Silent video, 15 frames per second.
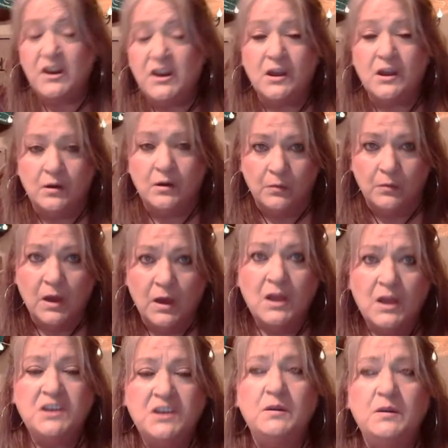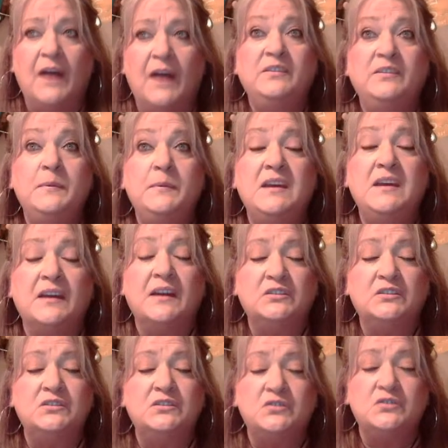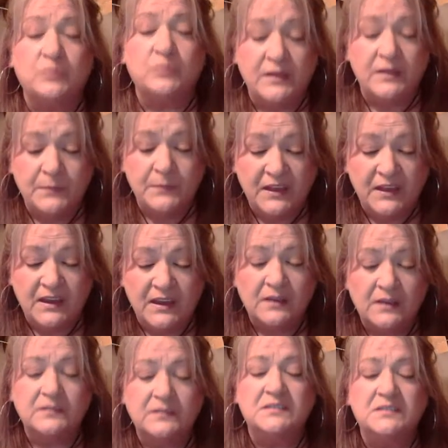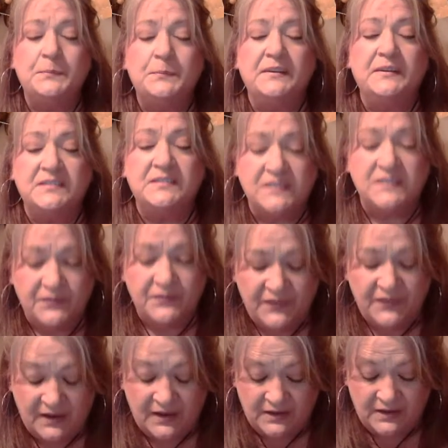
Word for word: No, you have to be extremely specific.